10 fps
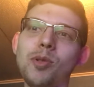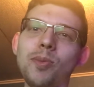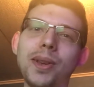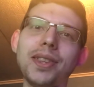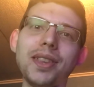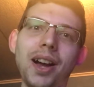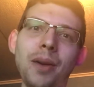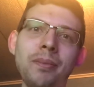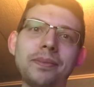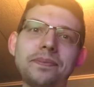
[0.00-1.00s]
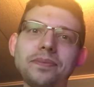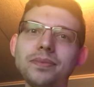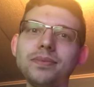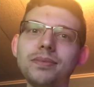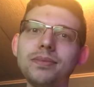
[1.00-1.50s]
group at the time.
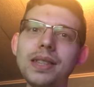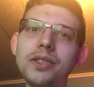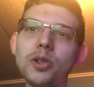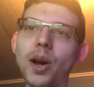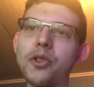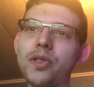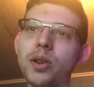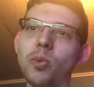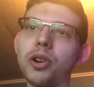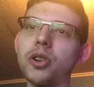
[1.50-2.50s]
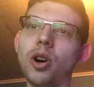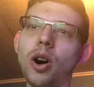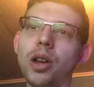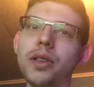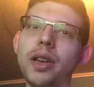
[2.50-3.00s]
So I created one
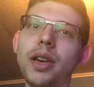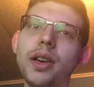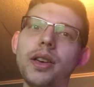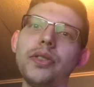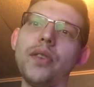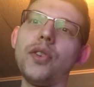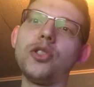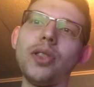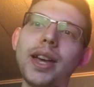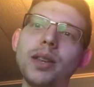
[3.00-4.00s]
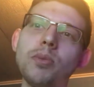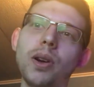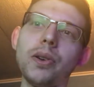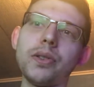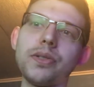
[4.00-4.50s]
called the Vigilante
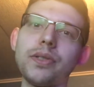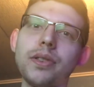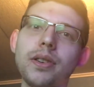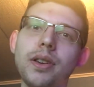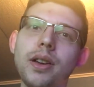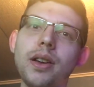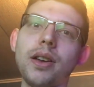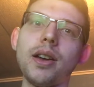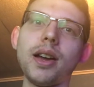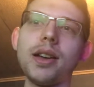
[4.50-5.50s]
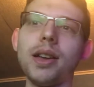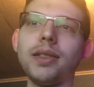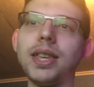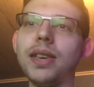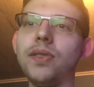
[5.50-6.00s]
Brothers,
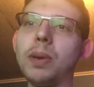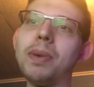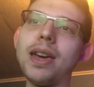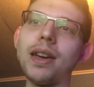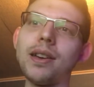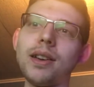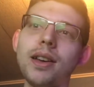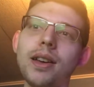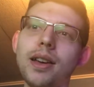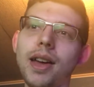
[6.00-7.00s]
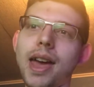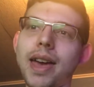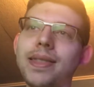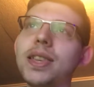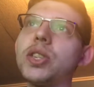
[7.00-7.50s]
TVB.
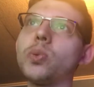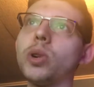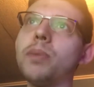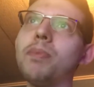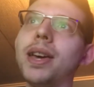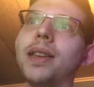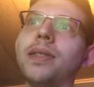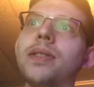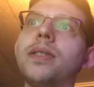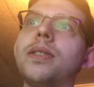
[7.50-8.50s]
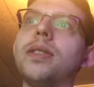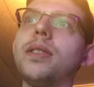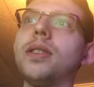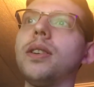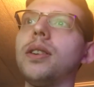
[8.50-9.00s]
And this would have been
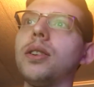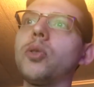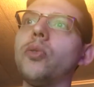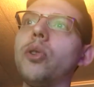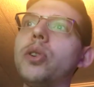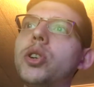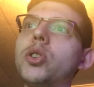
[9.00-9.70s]
very